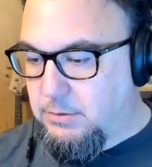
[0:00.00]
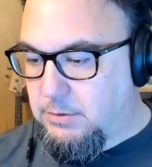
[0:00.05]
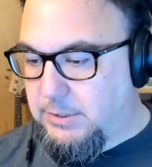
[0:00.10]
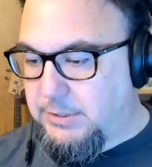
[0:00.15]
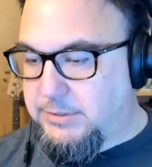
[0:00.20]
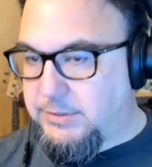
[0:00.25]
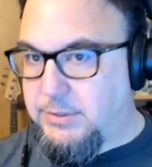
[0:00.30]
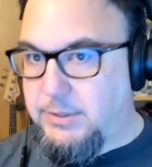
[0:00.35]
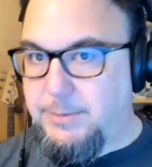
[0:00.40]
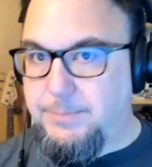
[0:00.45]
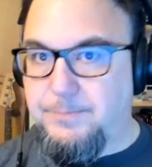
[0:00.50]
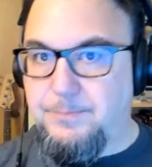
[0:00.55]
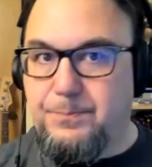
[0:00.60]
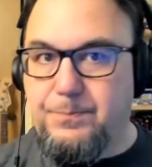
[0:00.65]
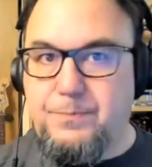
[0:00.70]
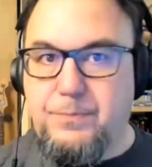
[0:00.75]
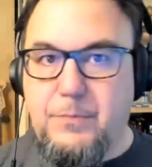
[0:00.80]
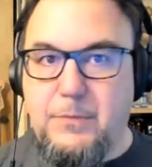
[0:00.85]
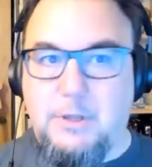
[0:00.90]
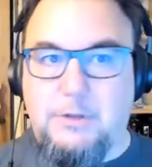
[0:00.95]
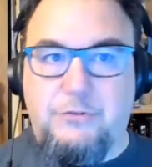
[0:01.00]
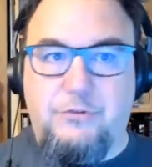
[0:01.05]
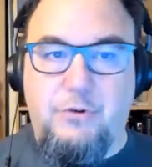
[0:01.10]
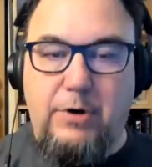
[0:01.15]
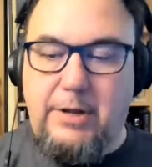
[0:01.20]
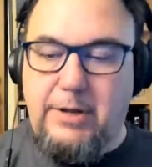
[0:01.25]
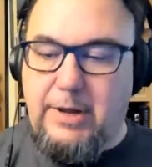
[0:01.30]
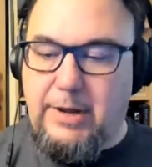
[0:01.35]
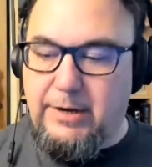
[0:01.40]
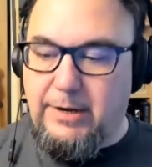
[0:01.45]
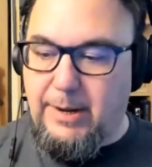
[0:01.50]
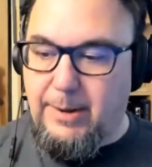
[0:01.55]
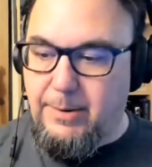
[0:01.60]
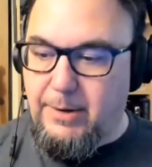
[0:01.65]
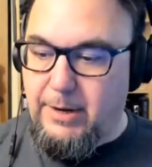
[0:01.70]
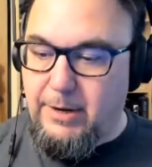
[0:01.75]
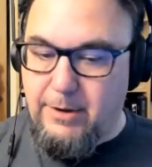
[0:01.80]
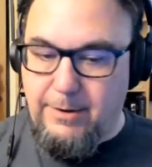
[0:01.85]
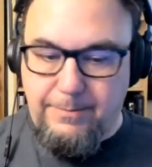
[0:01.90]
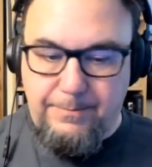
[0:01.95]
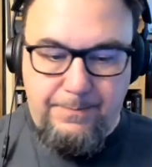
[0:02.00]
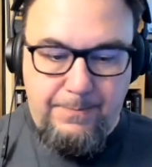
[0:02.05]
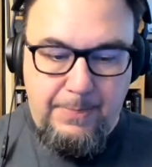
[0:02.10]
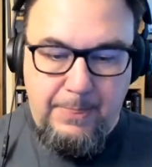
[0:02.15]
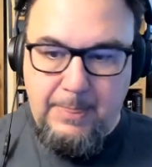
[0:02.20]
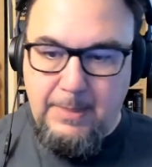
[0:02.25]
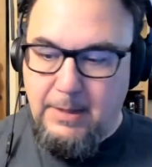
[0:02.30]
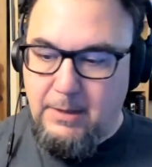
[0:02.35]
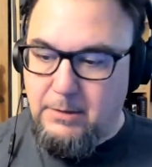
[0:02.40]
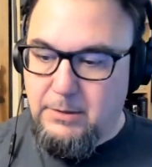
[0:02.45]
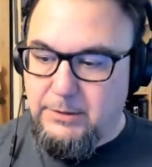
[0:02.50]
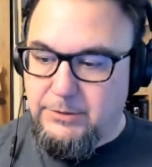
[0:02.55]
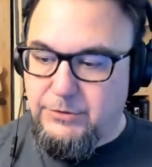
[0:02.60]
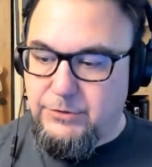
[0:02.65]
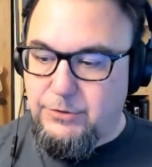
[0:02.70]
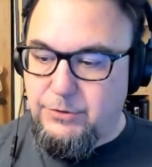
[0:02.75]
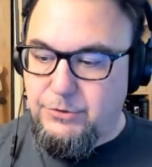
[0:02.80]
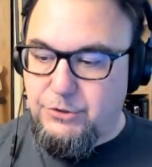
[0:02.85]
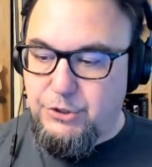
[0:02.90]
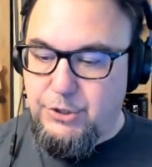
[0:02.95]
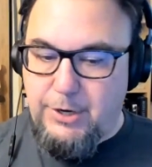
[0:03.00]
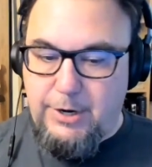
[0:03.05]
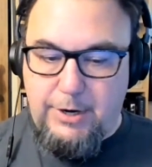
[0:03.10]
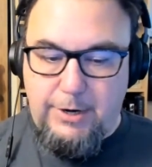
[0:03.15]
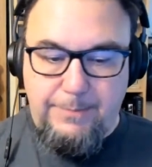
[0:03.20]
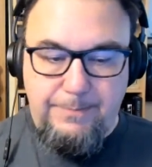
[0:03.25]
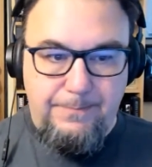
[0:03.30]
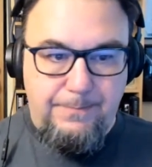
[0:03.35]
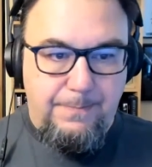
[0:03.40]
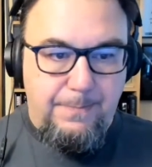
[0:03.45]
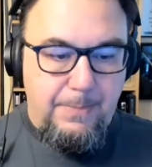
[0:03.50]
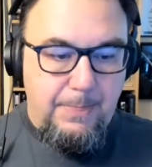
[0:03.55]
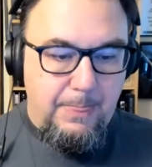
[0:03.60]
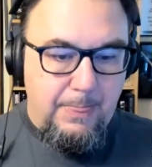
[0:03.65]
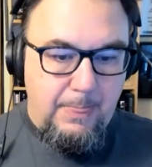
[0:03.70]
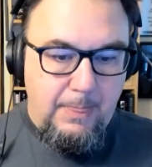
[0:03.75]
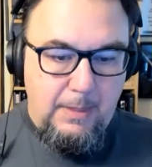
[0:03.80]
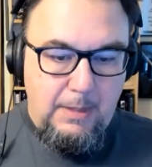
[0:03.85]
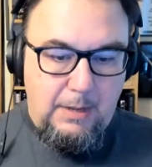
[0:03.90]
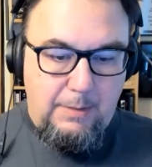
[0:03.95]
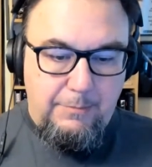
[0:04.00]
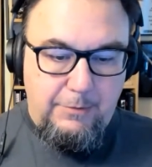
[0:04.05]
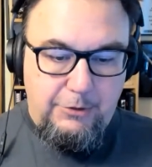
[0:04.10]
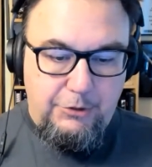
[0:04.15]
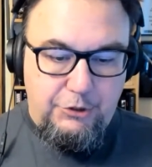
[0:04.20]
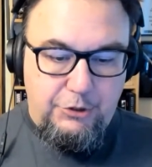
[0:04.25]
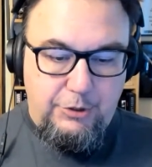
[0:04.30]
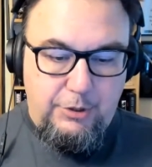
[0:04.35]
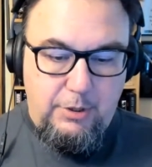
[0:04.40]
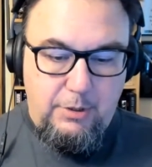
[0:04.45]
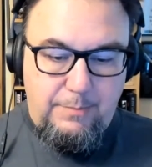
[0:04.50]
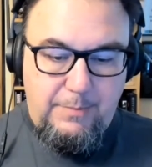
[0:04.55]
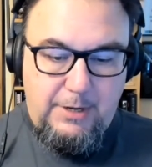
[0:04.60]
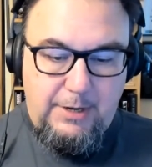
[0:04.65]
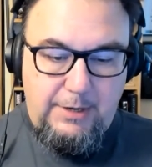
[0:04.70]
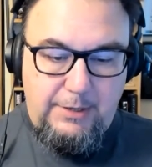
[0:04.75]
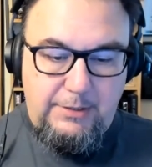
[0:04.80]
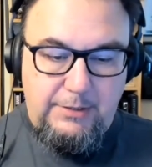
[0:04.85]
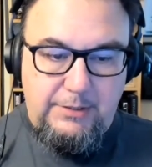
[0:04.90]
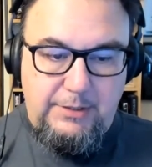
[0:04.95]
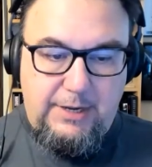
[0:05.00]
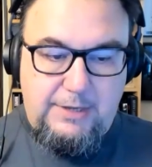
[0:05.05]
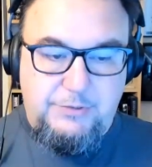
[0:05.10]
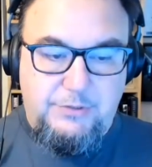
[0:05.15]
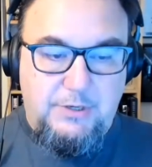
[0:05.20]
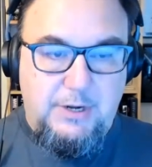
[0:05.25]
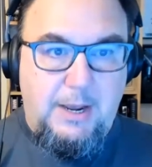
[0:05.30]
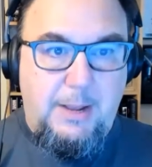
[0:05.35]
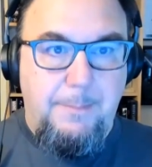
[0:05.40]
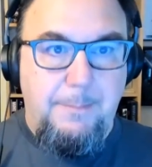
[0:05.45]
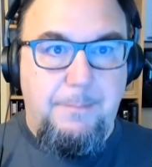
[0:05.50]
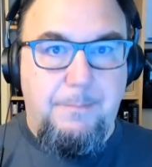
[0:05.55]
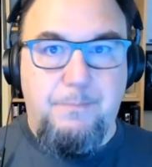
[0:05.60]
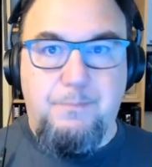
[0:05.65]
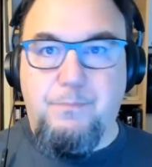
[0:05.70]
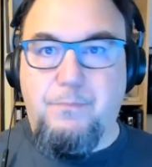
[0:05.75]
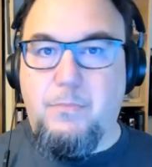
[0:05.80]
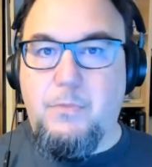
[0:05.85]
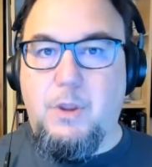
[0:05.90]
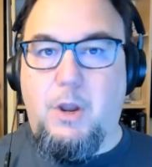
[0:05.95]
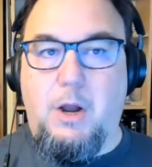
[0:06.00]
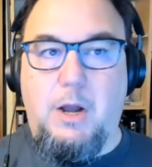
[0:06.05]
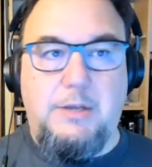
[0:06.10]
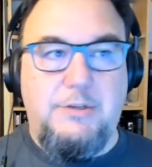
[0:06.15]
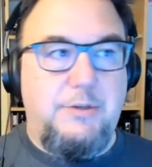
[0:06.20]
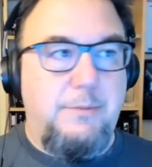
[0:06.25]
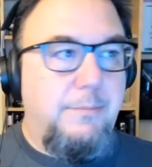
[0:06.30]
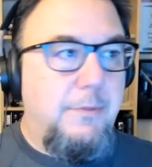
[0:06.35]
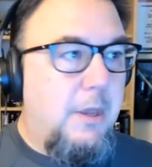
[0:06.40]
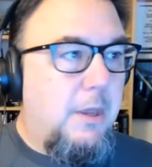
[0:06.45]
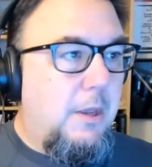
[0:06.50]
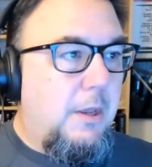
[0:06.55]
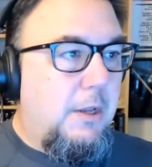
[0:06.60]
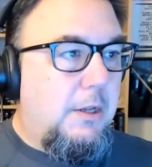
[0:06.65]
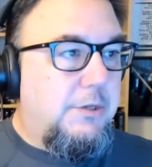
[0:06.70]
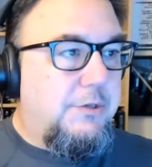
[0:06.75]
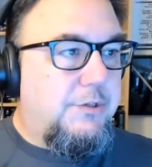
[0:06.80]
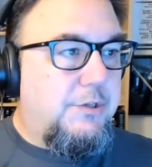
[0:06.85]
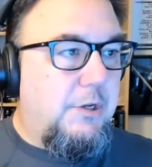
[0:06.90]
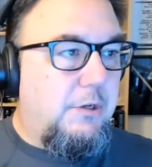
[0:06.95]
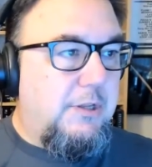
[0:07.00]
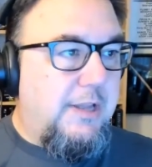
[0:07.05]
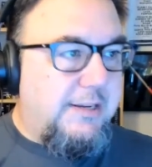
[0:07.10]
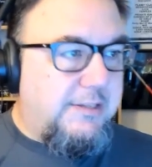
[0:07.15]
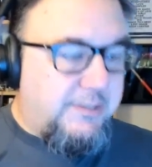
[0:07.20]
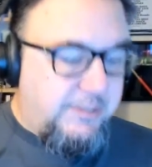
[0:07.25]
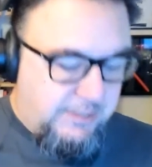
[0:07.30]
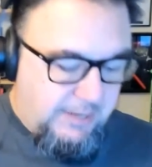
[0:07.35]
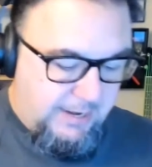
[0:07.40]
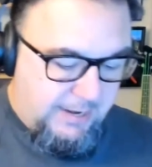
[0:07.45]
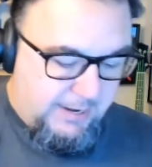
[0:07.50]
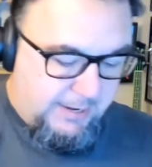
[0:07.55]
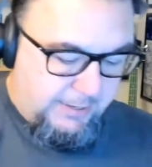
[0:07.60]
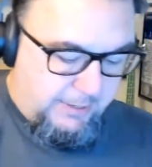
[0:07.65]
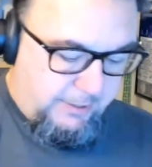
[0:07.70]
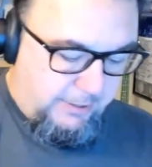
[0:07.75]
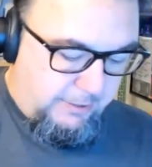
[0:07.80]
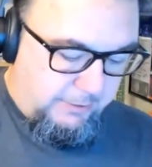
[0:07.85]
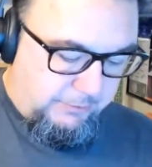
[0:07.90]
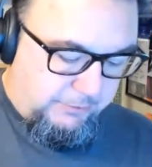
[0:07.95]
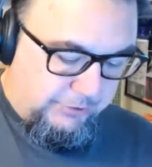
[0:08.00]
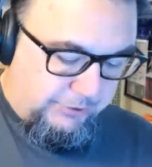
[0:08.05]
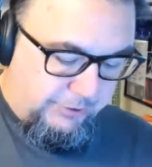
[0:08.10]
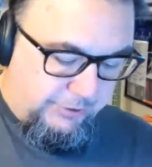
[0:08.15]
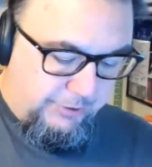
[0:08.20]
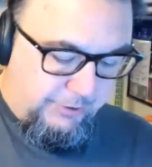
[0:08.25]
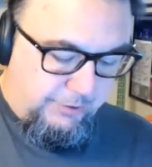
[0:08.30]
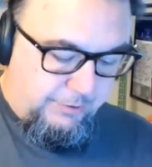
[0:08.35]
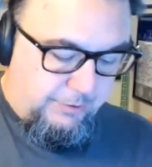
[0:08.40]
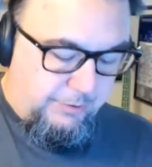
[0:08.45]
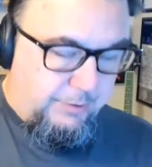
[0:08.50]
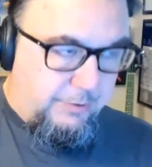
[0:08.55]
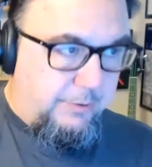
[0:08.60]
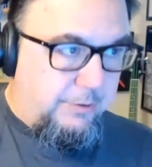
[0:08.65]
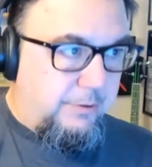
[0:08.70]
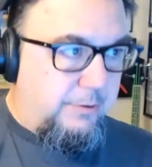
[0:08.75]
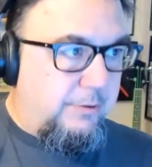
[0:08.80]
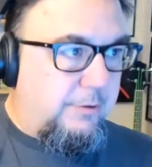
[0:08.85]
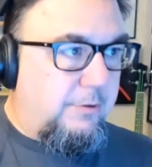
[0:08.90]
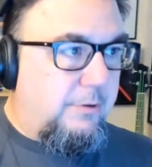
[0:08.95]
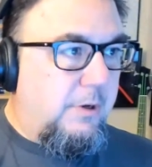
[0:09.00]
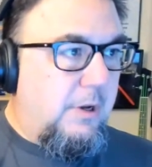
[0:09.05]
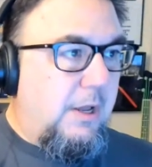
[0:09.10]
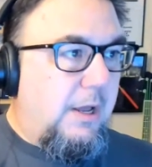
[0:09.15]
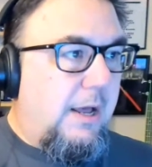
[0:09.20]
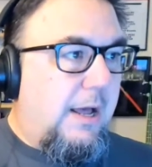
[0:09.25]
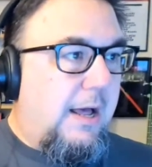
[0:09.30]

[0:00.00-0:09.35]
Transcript: Let's see, let's try that again, hang on. Let's do share, I'm gonna share my desktop. Awesome, so let's say I go to